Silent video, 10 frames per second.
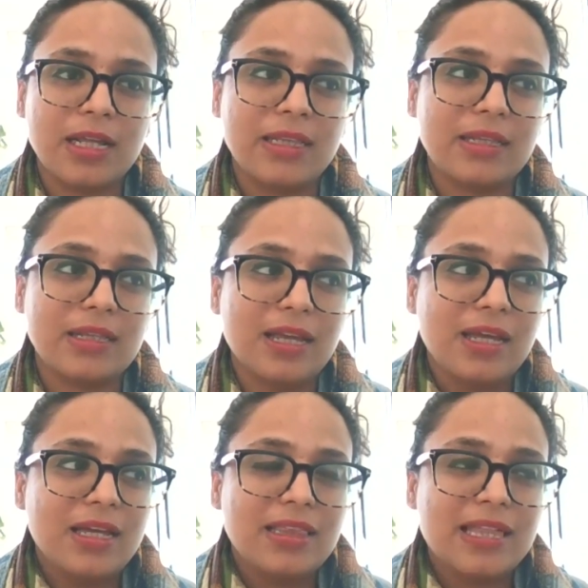And
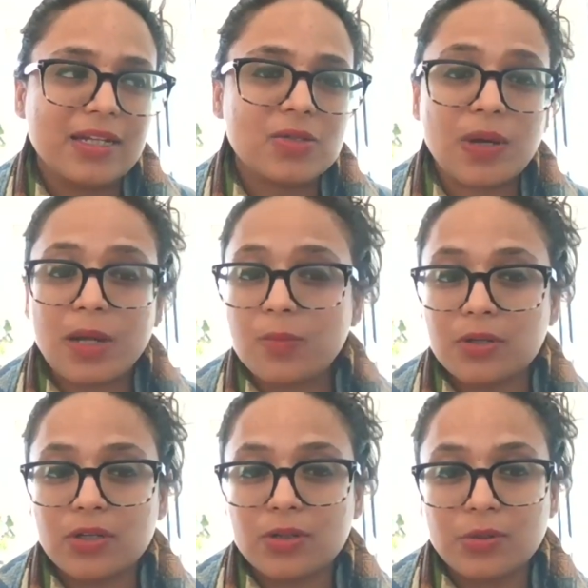that is why
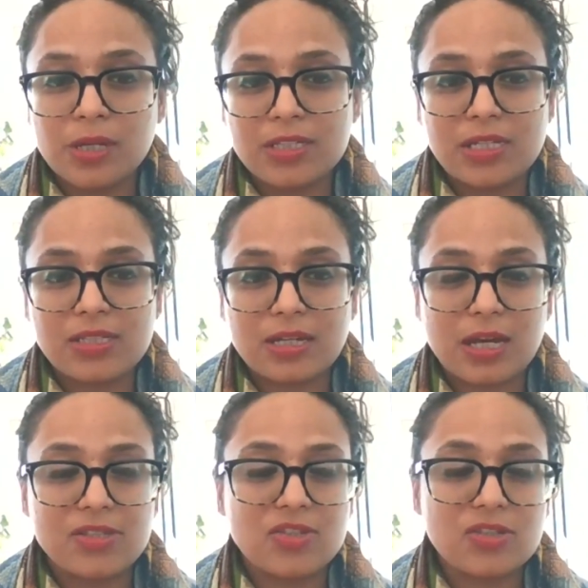what you're doing, Jessica,
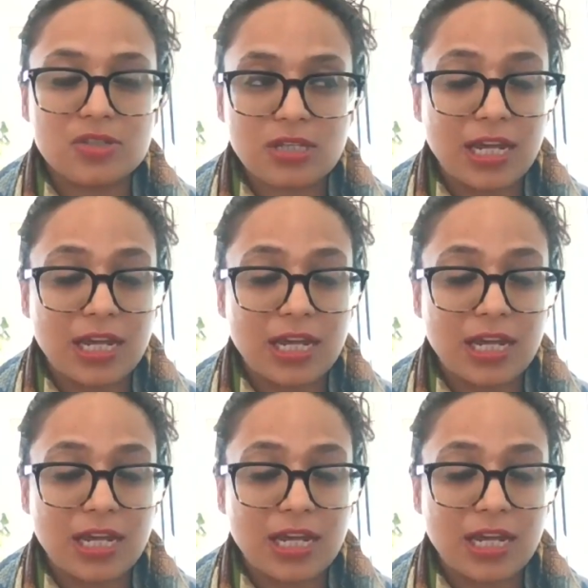is just,